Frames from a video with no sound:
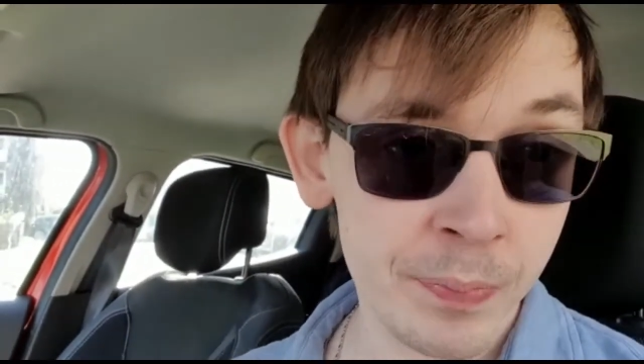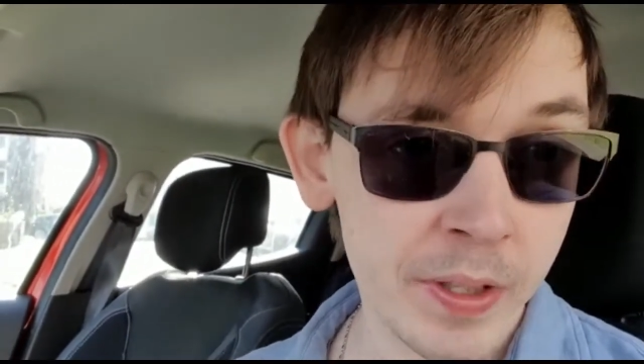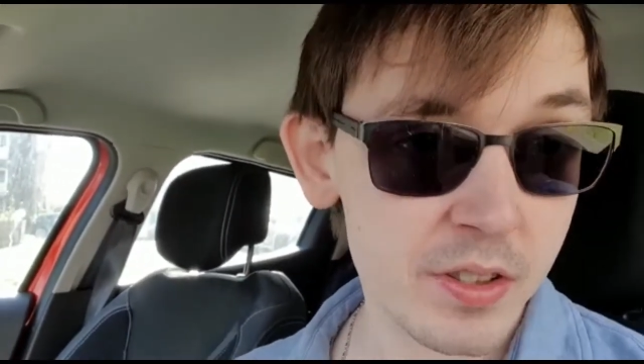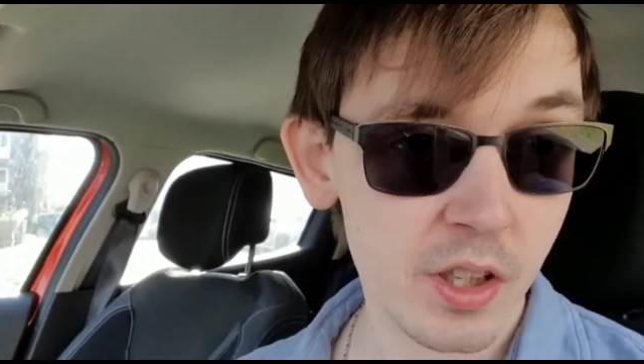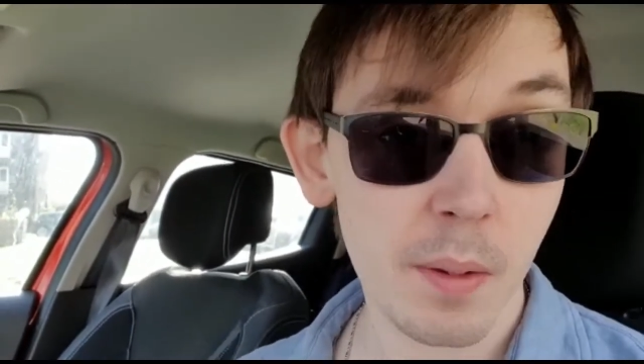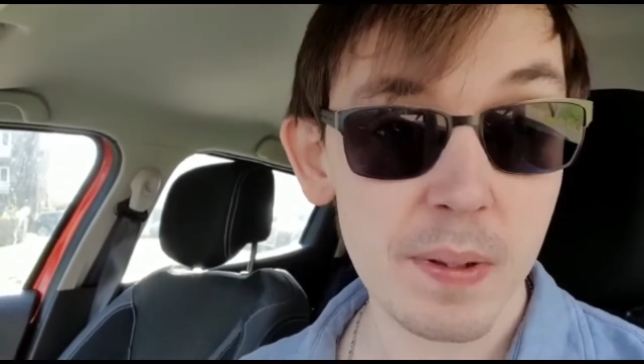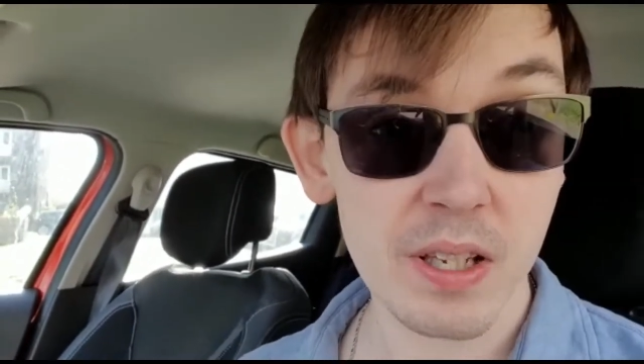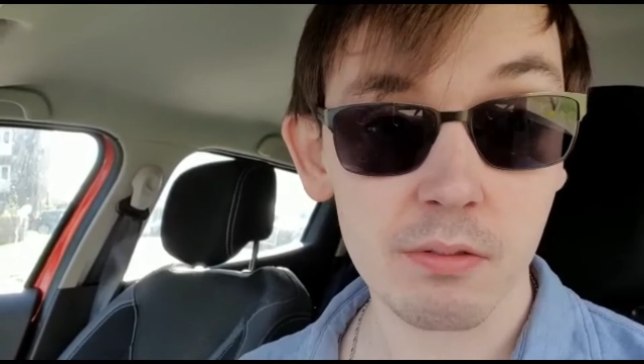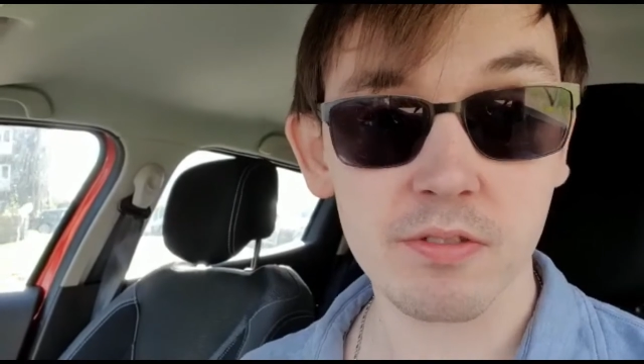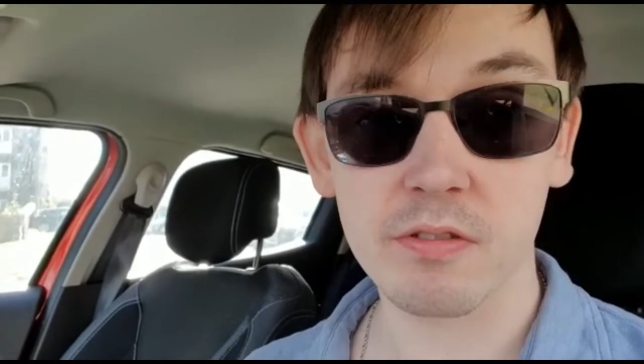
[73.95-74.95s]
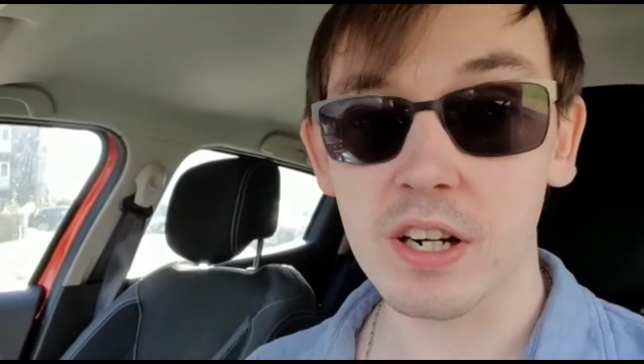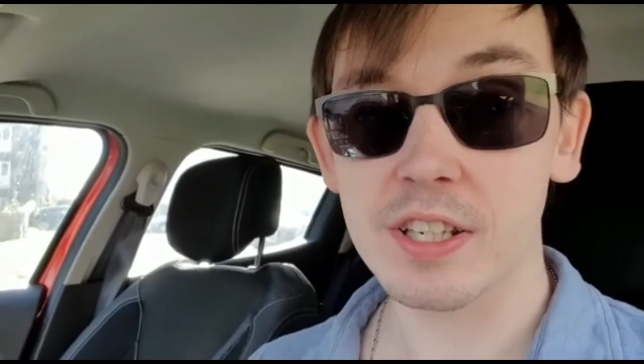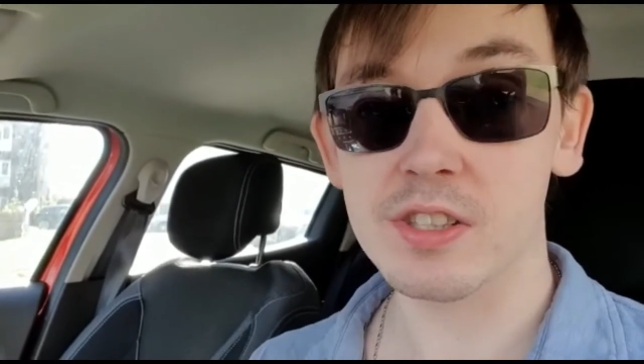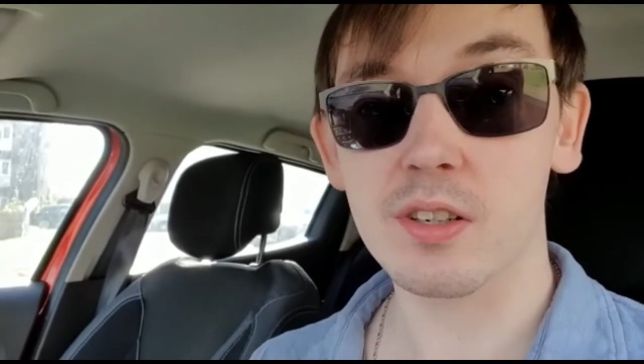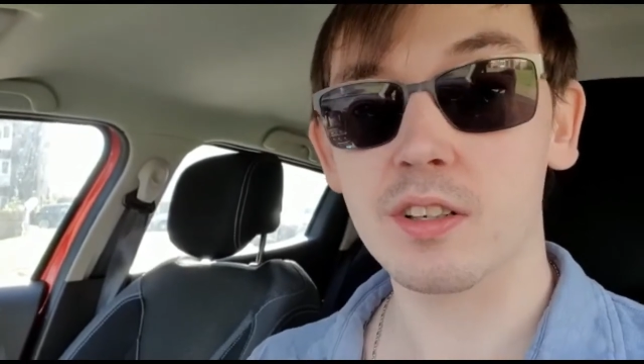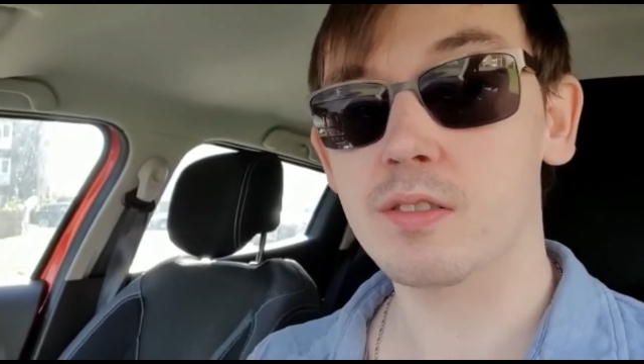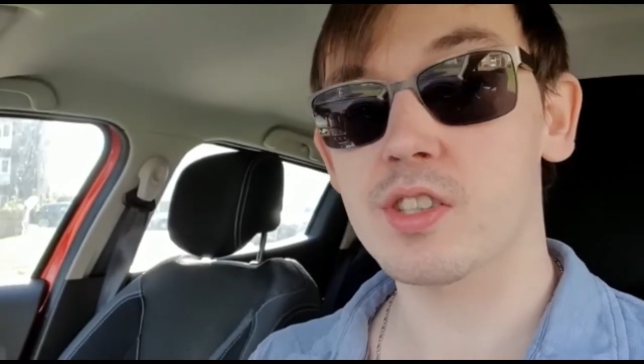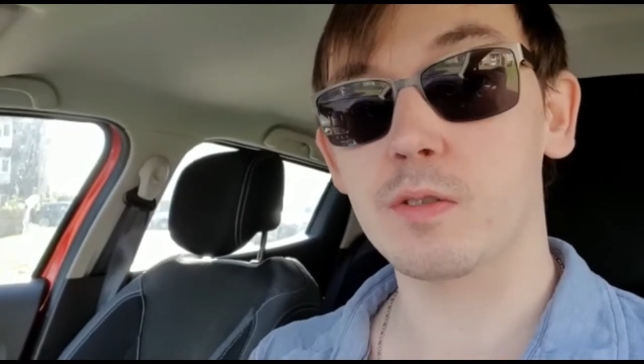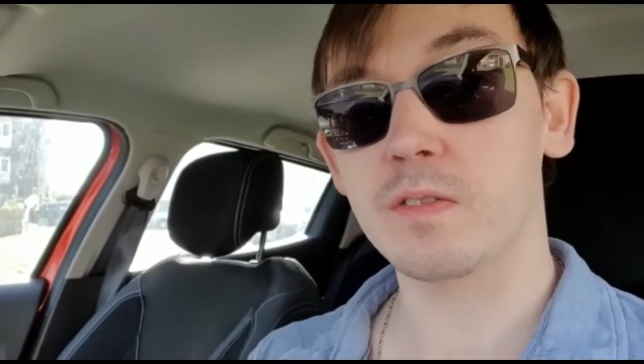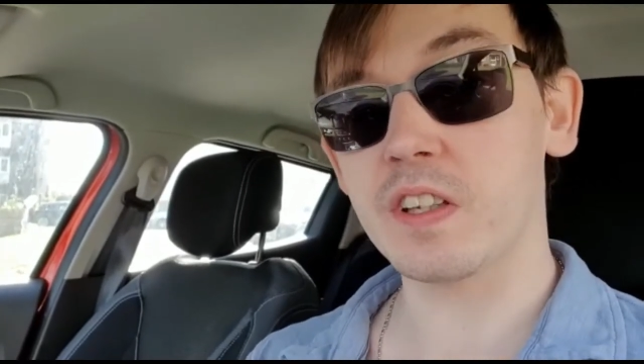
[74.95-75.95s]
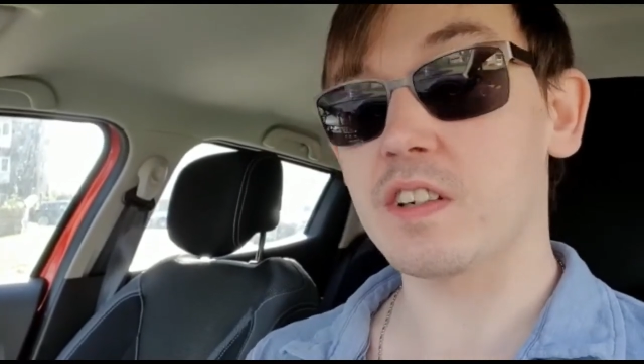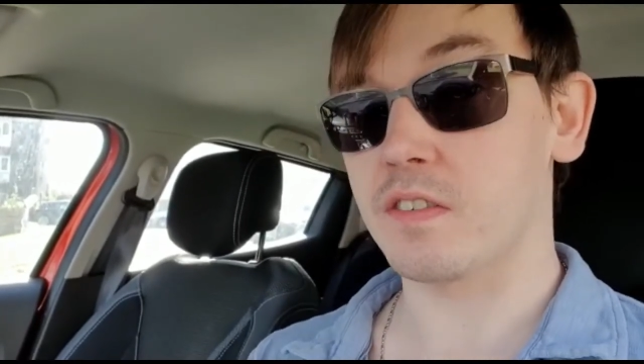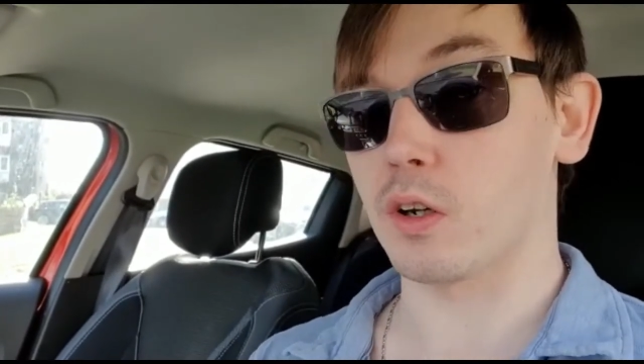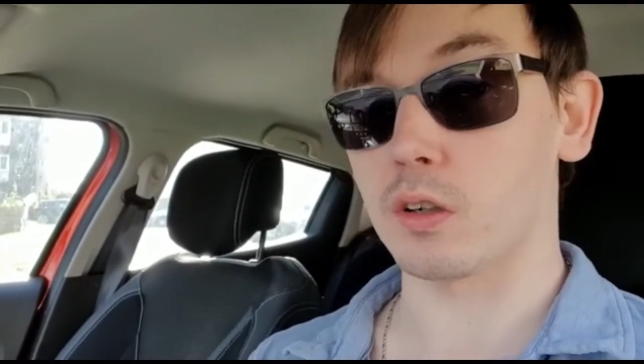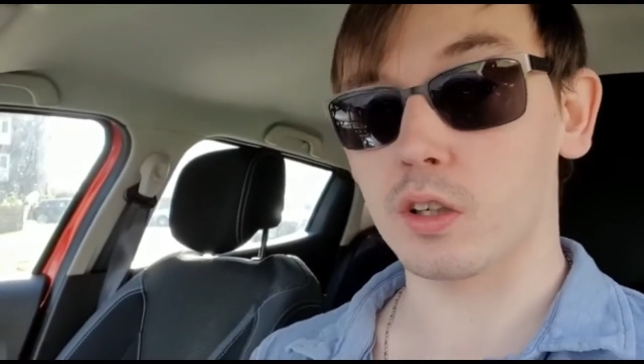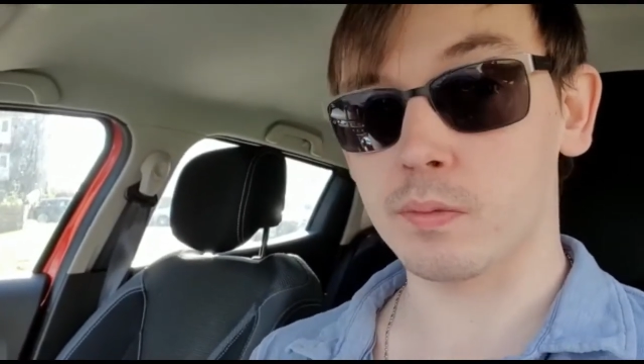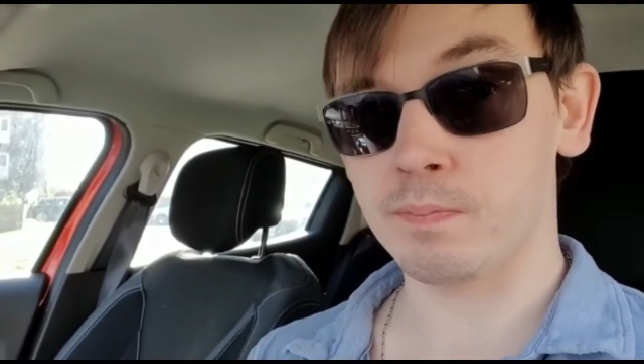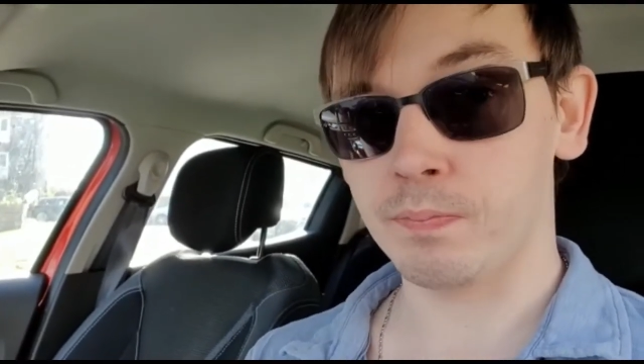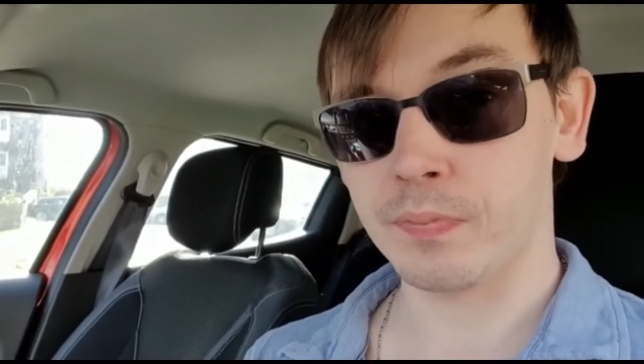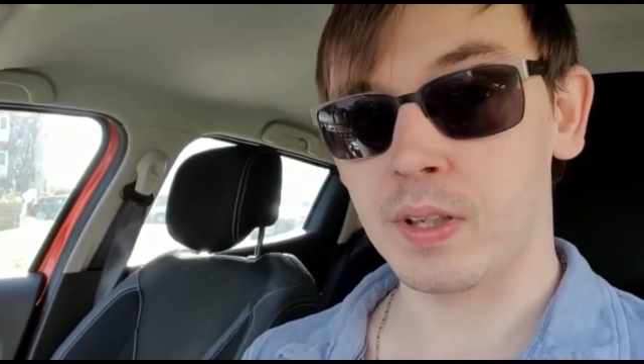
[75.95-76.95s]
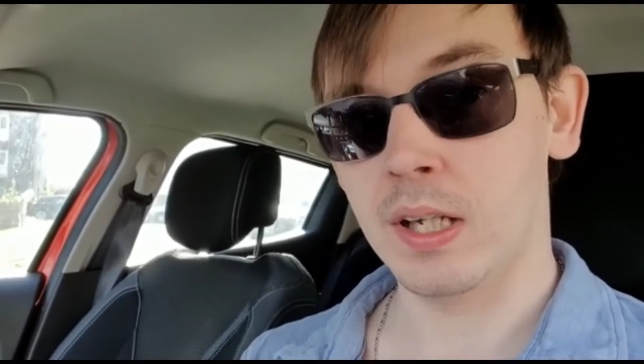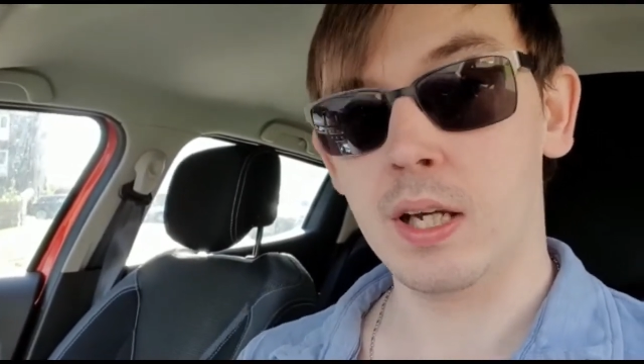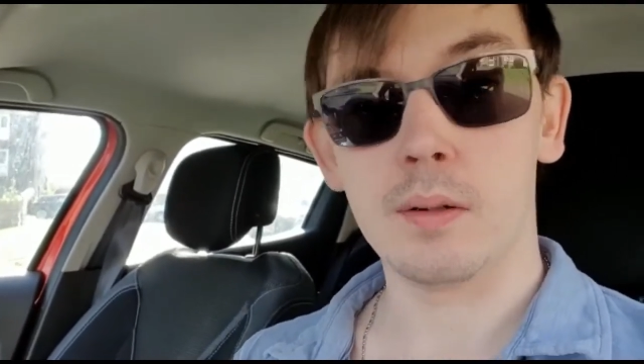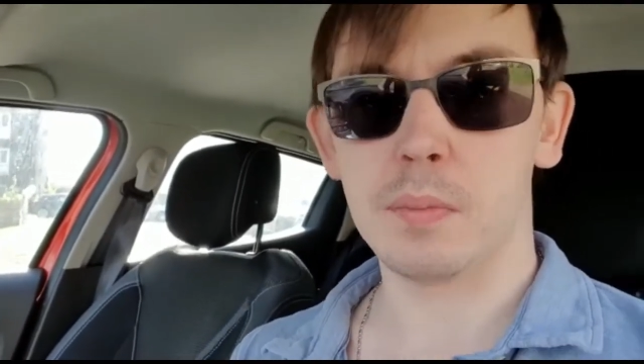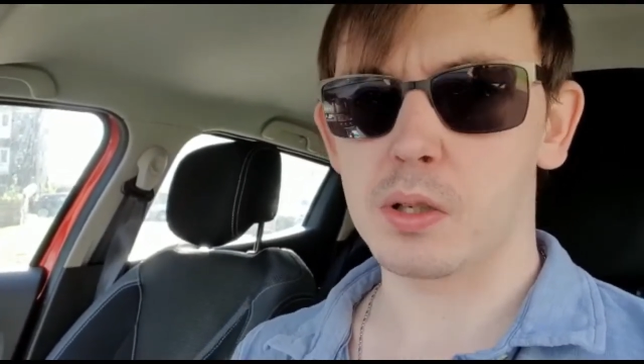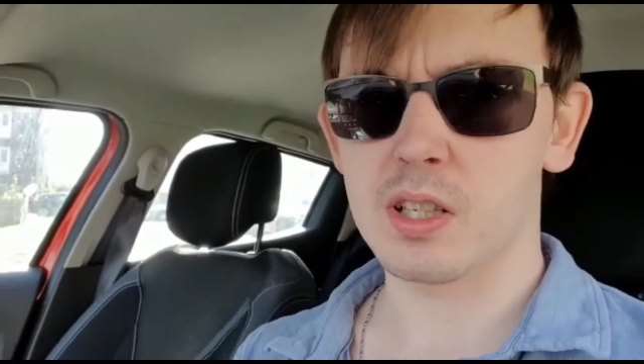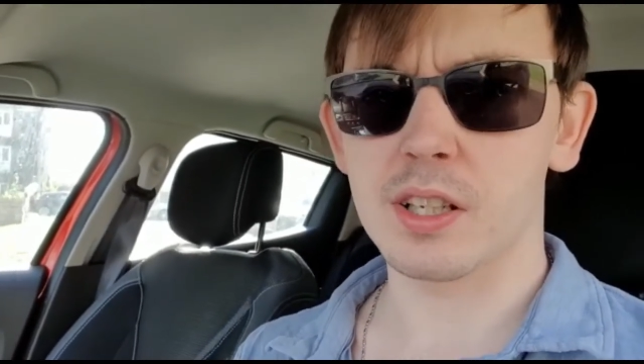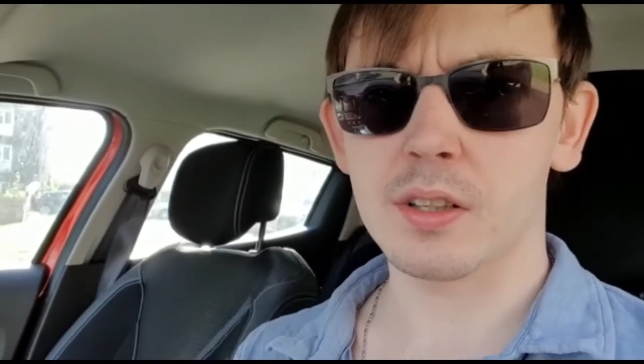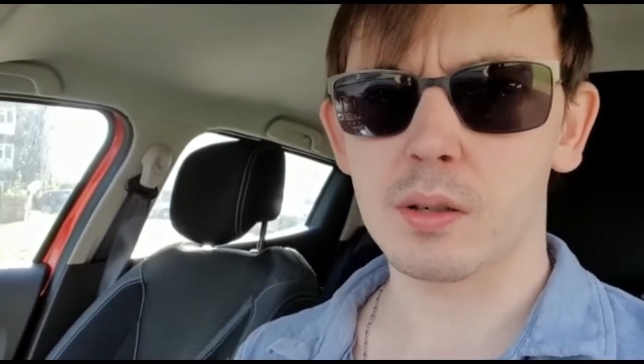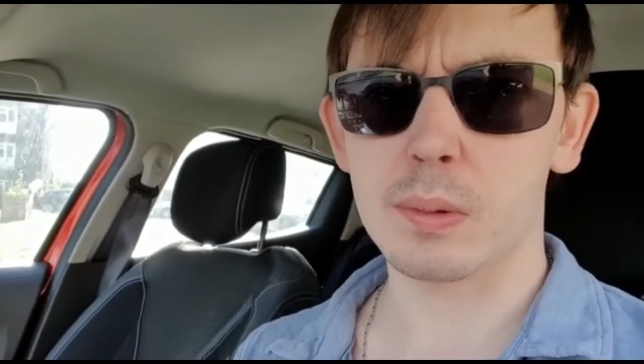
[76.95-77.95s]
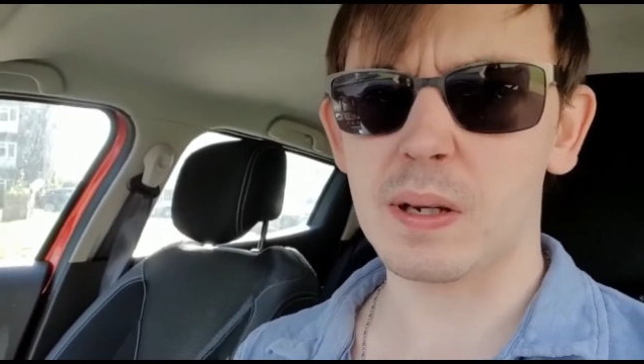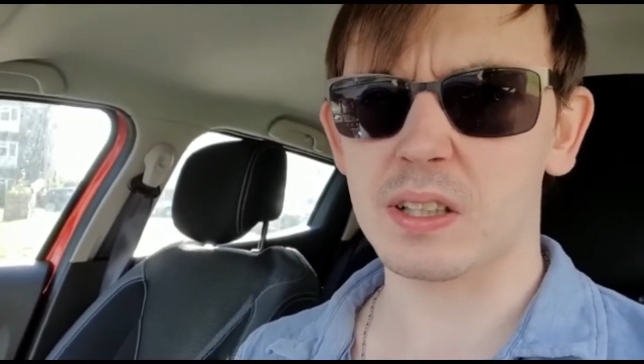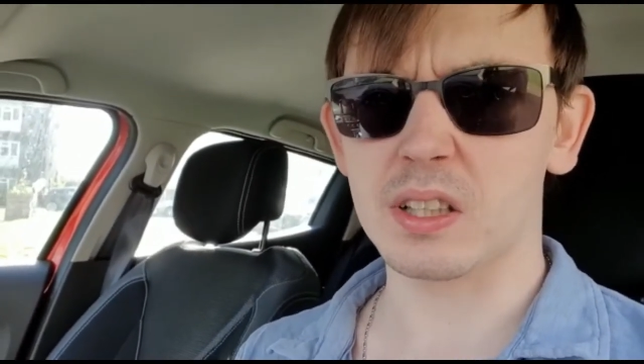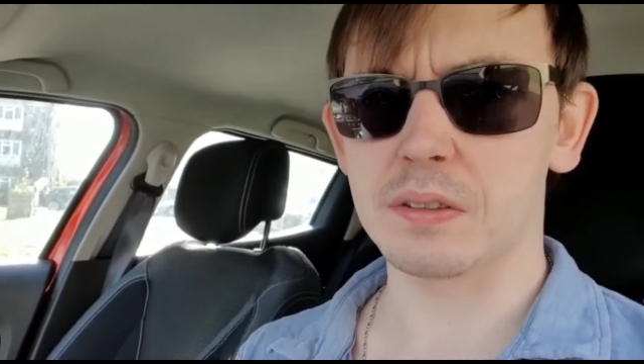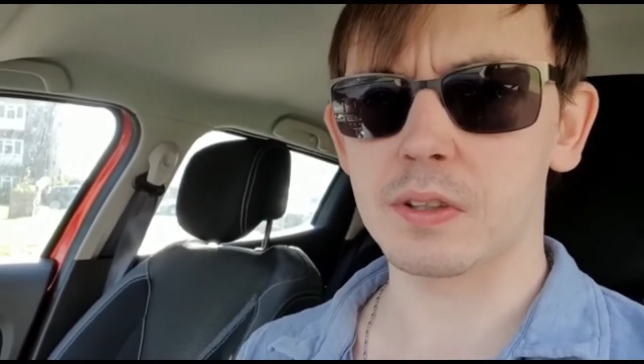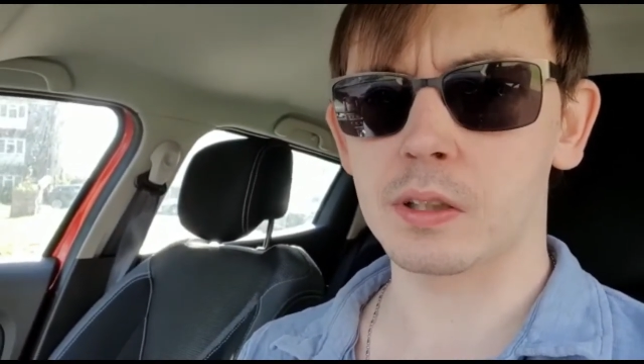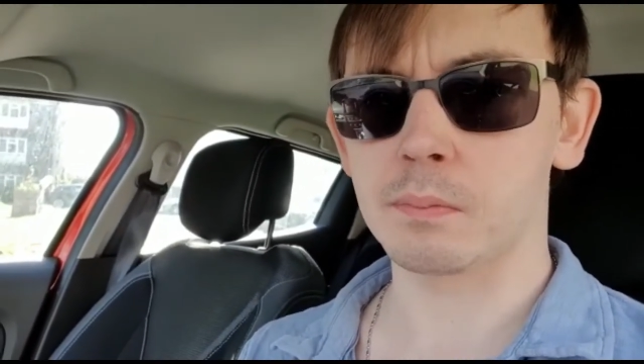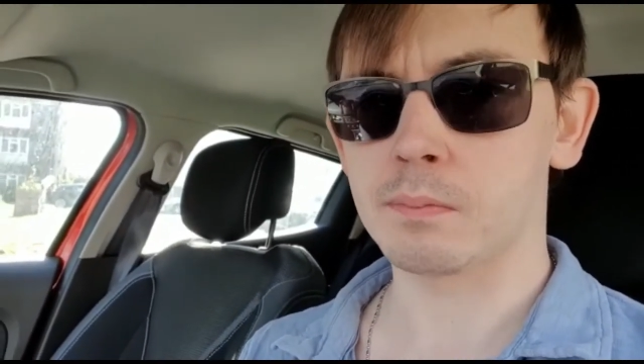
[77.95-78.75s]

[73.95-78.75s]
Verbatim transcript: it's going to be a Razel and Sofia vlog, mostly. I'll be back in the evening.